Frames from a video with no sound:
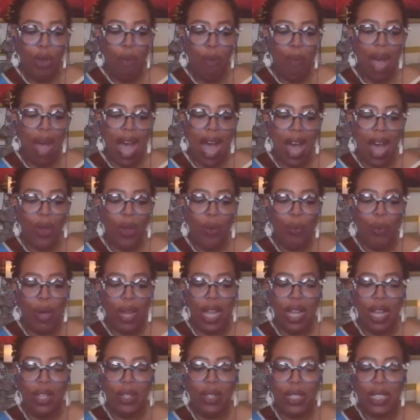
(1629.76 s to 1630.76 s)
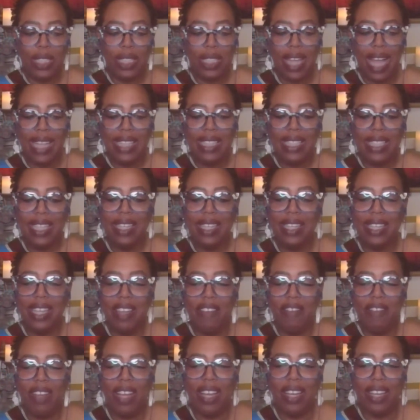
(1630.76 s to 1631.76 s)
You model what it looks like to
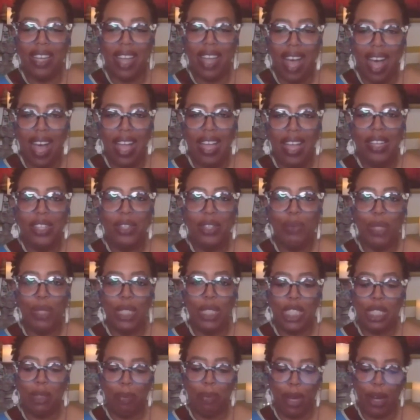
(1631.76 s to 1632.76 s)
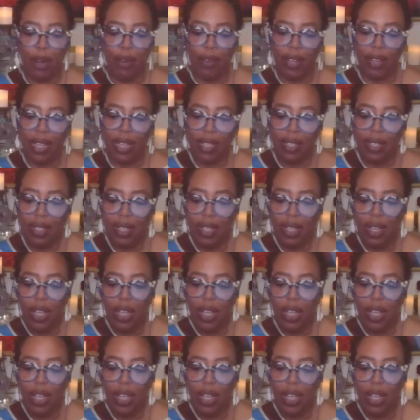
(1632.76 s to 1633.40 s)
live aligned with spirit.